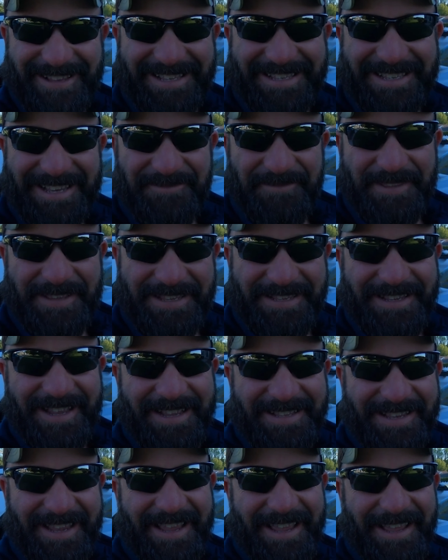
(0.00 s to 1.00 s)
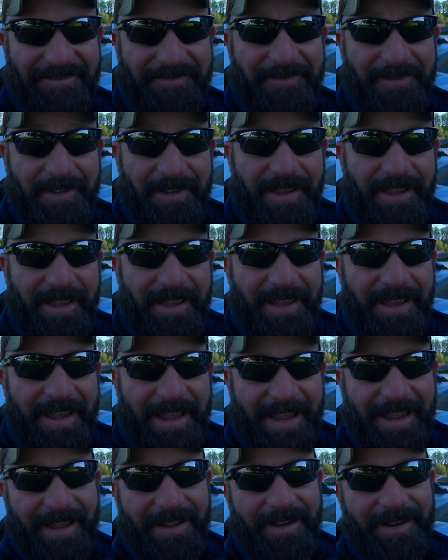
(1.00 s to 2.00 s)
that some of these guys have,
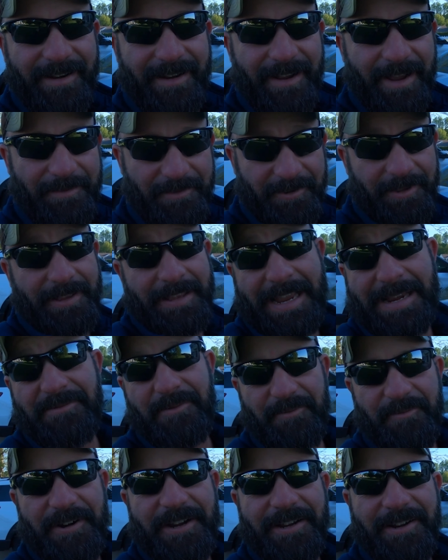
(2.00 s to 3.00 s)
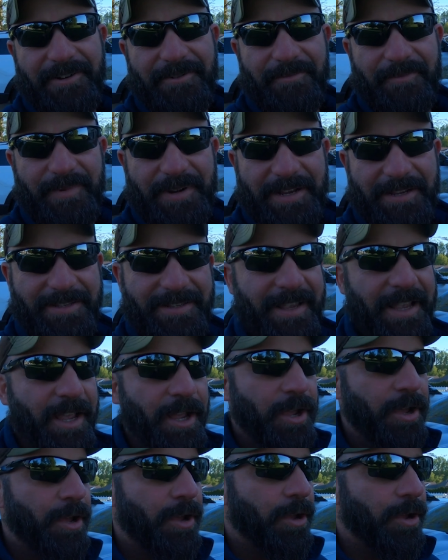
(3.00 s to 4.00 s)
and I'm going to name them right here, because
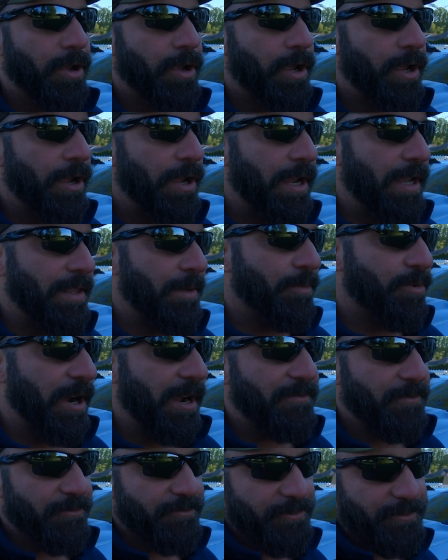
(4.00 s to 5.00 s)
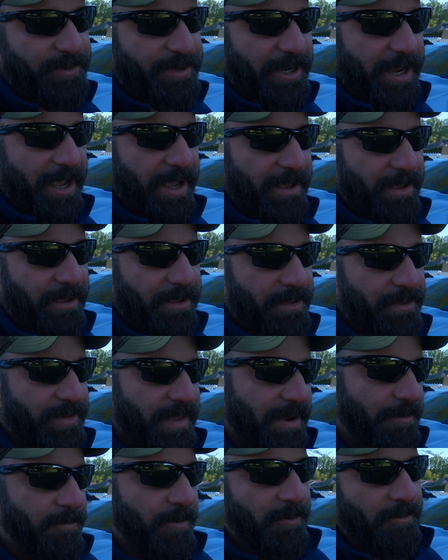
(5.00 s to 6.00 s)
in the private group chat,
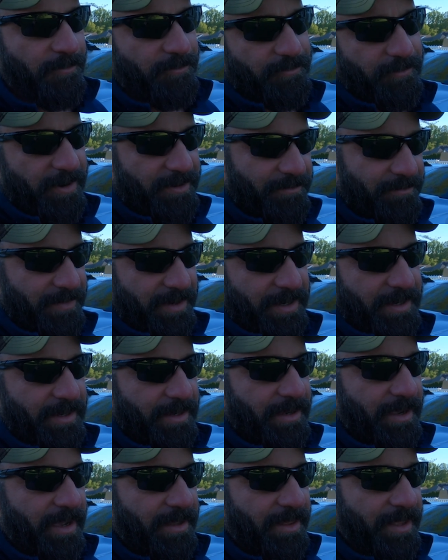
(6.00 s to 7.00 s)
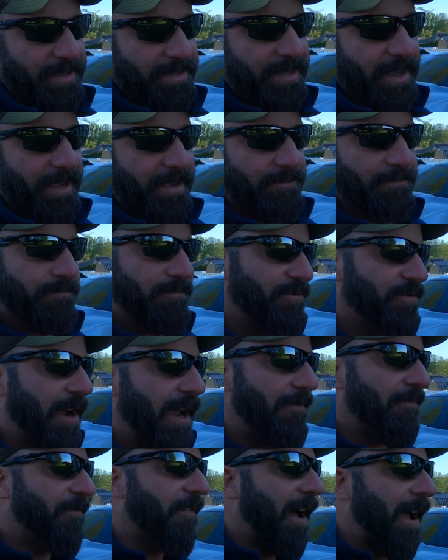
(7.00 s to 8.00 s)
they won't run me unless I
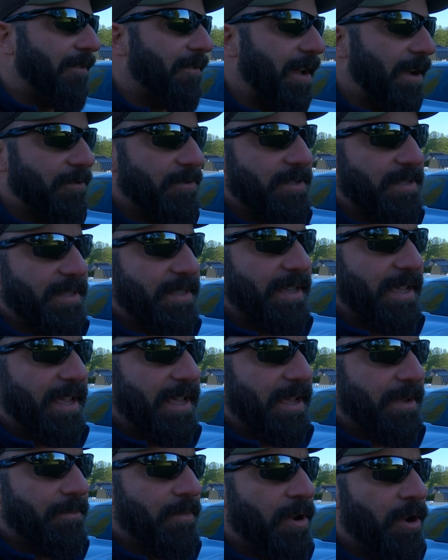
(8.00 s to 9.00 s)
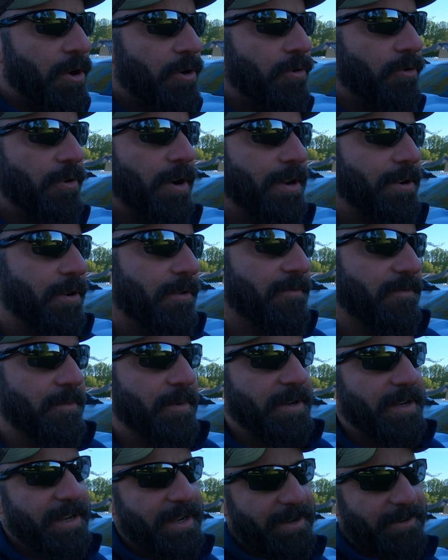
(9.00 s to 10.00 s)
drive 5 hours to them or I go from
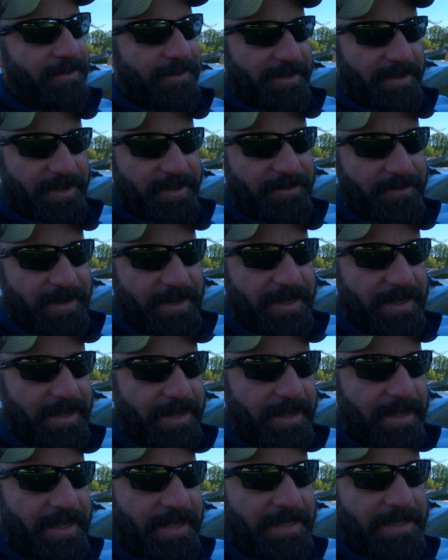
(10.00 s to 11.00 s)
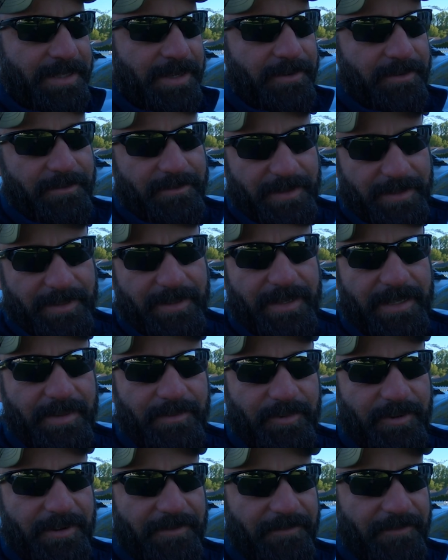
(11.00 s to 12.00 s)
a dig on the street. So it's
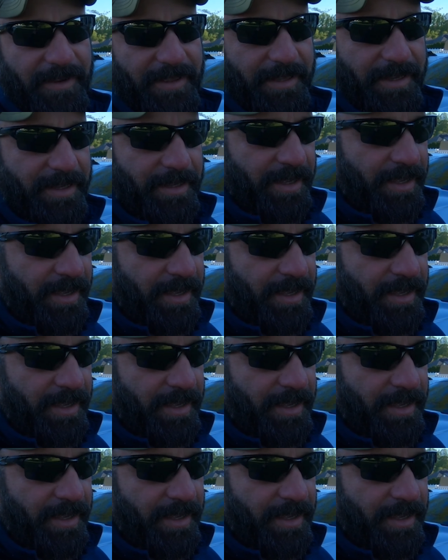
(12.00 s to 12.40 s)
pretty funny